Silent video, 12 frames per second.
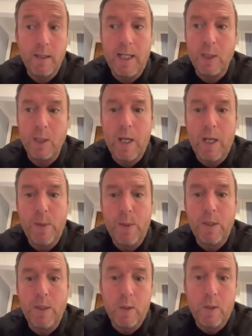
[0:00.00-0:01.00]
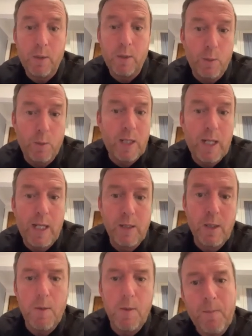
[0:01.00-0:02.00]
And that's what happened, and the cup tie's
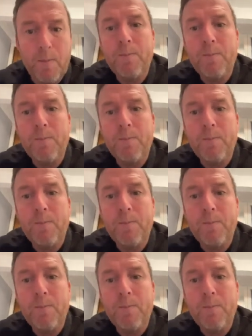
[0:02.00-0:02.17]
gone.